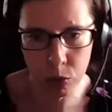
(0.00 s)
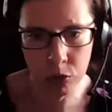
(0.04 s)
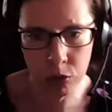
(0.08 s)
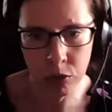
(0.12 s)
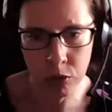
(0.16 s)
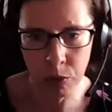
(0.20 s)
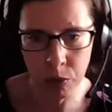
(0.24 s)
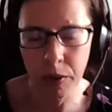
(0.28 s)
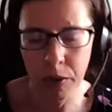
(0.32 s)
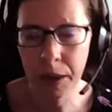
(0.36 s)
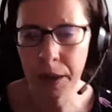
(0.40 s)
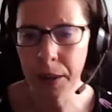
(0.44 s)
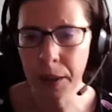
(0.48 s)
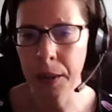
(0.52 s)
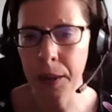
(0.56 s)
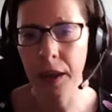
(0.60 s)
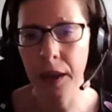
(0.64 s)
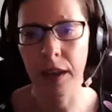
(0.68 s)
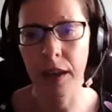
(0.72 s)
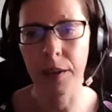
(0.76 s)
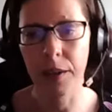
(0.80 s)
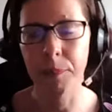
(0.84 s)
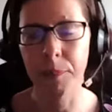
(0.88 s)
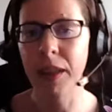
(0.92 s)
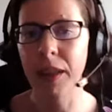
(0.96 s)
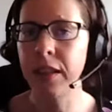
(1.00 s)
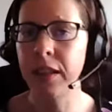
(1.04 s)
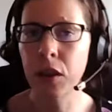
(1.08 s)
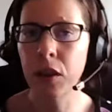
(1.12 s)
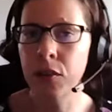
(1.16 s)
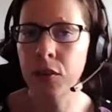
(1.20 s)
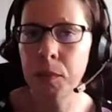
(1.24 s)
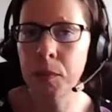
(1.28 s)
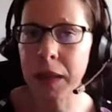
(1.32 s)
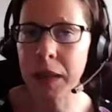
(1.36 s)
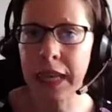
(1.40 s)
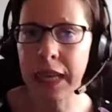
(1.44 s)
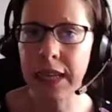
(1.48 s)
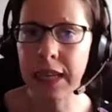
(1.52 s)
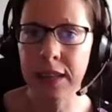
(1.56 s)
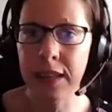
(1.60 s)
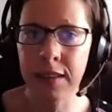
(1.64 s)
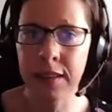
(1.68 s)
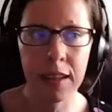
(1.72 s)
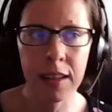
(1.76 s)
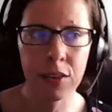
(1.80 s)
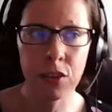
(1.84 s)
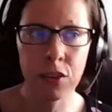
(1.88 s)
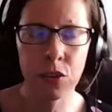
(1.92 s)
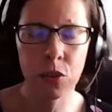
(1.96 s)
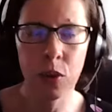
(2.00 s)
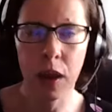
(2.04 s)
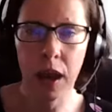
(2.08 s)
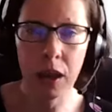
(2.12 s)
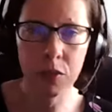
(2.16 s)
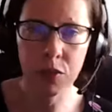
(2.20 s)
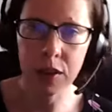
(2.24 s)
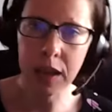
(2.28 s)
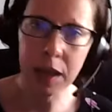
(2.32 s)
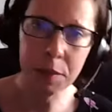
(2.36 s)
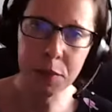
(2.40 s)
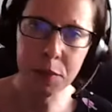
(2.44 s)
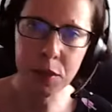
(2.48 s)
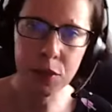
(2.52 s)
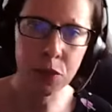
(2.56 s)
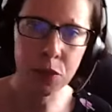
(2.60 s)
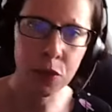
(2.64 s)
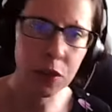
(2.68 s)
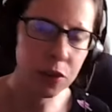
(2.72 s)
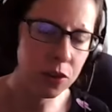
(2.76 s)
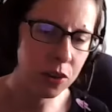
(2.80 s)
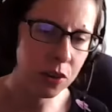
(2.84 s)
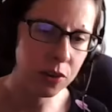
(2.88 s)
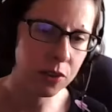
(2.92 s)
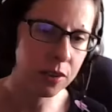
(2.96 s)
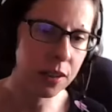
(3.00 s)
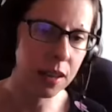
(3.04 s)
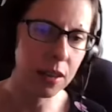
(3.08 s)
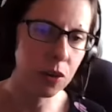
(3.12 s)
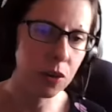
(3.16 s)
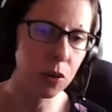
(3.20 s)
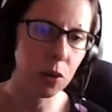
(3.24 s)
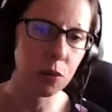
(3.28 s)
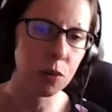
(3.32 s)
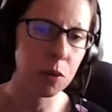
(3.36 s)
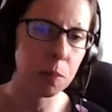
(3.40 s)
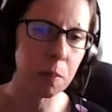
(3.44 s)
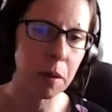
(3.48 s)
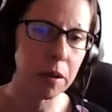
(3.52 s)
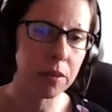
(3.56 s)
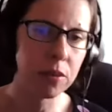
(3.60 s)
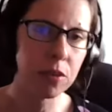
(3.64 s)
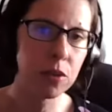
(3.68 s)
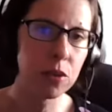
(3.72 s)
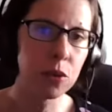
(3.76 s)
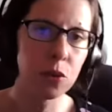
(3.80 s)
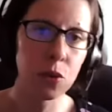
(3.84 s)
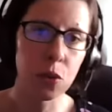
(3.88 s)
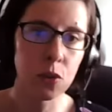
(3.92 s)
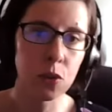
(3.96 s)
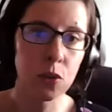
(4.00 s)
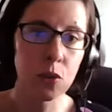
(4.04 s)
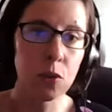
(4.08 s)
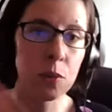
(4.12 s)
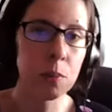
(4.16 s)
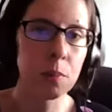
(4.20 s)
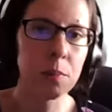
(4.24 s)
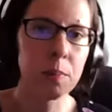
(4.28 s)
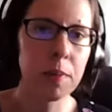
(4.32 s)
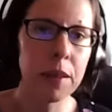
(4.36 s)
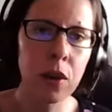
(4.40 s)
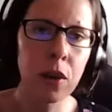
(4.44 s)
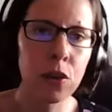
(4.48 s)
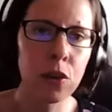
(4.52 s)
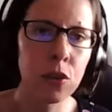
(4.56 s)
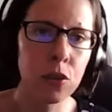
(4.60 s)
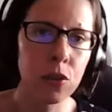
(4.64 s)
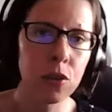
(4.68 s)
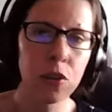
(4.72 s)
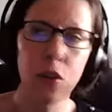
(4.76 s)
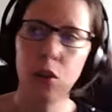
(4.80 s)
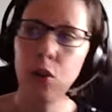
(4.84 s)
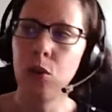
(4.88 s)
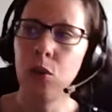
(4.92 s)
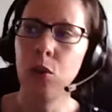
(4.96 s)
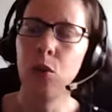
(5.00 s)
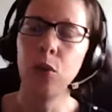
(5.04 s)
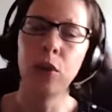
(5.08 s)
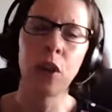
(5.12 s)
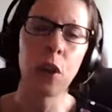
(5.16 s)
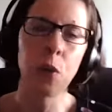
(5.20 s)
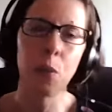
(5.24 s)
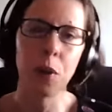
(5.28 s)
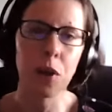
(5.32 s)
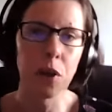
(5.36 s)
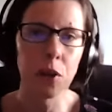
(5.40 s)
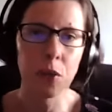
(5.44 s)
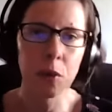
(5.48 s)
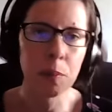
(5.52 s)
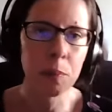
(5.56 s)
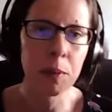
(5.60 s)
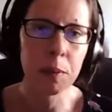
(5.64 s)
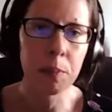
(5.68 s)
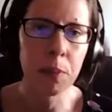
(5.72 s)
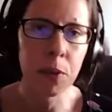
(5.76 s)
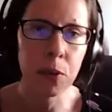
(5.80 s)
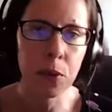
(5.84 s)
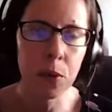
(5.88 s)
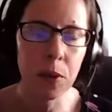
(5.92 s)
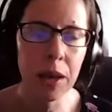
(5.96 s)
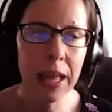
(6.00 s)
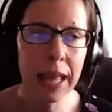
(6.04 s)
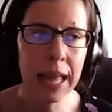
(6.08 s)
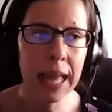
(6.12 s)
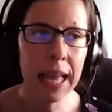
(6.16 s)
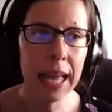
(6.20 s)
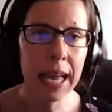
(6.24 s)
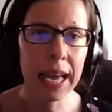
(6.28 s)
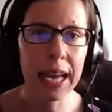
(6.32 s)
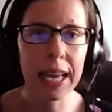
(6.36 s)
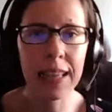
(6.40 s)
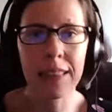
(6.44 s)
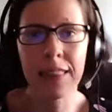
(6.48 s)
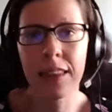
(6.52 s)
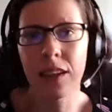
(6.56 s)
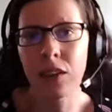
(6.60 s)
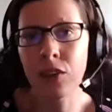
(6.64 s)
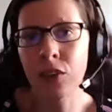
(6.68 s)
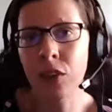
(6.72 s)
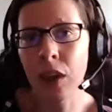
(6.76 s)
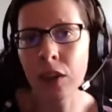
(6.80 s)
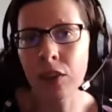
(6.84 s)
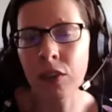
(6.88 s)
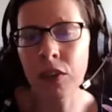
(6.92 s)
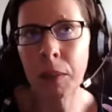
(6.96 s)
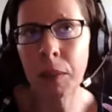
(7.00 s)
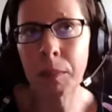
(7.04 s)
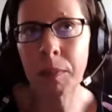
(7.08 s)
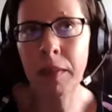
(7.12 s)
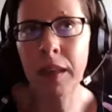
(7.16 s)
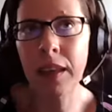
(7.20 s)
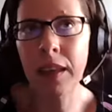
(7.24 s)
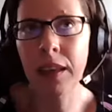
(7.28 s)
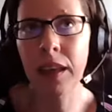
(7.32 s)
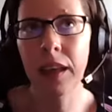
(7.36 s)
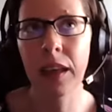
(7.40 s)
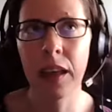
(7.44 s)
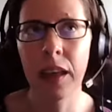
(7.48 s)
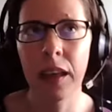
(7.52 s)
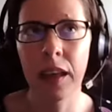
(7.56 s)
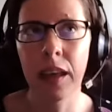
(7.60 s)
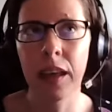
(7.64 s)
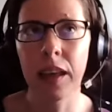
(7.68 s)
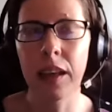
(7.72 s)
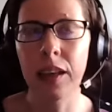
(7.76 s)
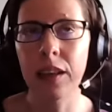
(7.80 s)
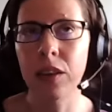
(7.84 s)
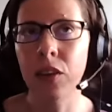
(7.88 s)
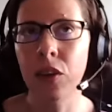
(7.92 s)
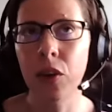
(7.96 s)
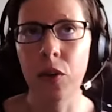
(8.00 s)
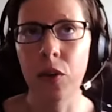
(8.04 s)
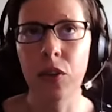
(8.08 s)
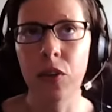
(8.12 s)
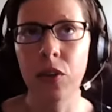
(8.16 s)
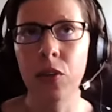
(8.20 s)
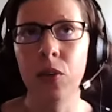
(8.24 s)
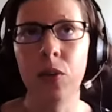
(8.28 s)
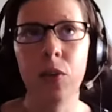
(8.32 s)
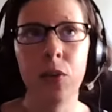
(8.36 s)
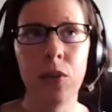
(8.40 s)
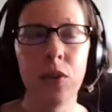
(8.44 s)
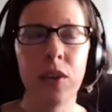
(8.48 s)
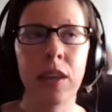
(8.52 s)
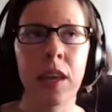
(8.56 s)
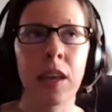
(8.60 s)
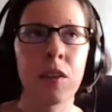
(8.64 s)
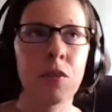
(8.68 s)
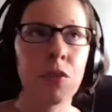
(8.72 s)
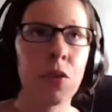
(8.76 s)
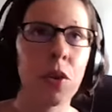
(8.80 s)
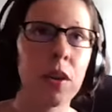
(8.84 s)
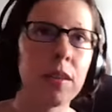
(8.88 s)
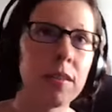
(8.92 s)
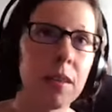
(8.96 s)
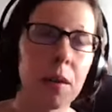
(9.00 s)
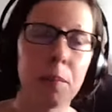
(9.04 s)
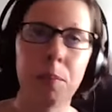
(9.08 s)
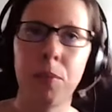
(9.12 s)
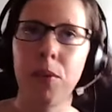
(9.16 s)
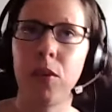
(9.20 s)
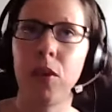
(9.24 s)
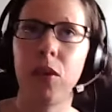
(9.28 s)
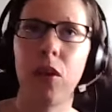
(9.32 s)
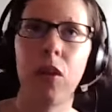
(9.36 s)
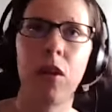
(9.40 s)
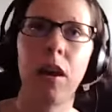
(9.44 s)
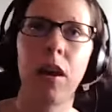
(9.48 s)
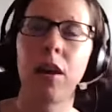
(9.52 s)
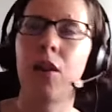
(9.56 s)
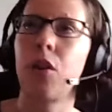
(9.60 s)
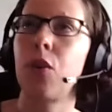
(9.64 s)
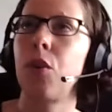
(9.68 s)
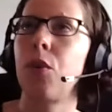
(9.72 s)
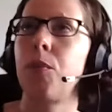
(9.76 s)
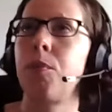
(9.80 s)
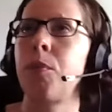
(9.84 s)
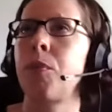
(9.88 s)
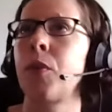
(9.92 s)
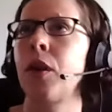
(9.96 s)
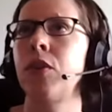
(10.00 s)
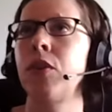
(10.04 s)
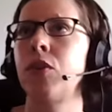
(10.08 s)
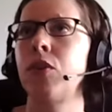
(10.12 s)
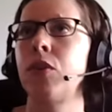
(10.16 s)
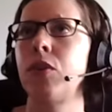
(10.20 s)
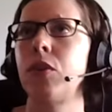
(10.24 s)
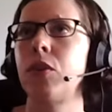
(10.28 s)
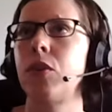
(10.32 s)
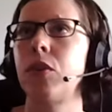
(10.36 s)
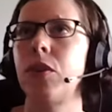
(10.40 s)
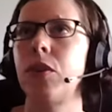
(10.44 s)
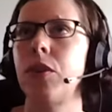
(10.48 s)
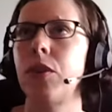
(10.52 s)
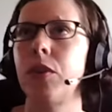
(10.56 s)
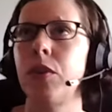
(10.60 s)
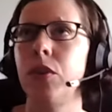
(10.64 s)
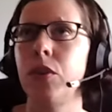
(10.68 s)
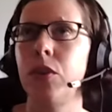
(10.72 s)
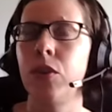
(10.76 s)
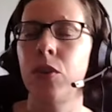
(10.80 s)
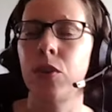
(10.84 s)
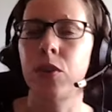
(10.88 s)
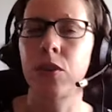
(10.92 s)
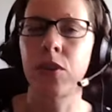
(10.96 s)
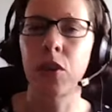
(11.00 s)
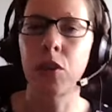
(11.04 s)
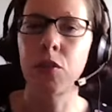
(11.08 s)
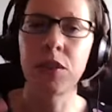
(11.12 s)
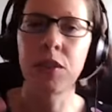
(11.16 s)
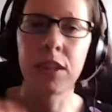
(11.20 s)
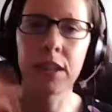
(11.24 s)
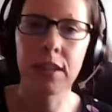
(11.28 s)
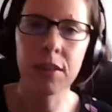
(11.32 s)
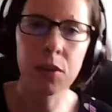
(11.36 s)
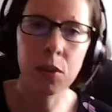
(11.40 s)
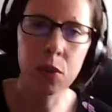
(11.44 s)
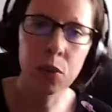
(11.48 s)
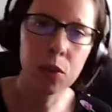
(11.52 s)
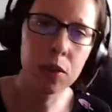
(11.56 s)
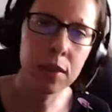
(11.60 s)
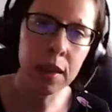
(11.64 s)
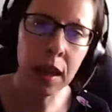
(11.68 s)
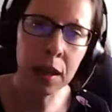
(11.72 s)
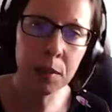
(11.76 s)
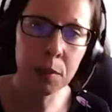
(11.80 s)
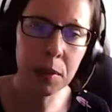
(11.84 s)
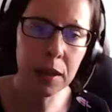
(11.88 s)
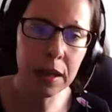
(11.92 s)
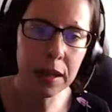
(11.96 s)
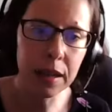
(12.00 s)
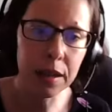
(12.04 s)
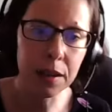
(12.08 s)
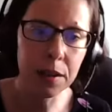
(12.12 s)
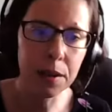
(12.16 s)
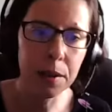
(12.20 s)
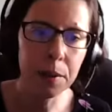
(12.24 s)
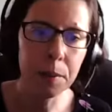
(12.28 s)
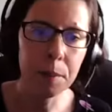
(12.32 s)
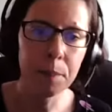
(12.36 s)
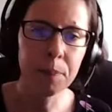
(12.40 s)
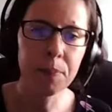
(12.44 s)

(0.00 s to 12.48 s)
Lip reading: So it doesn't make any sense to have an empty fridge at the end of the month just because you're looking what other people do. And there's not something, you can, for example, I don't know, price your services 10 million.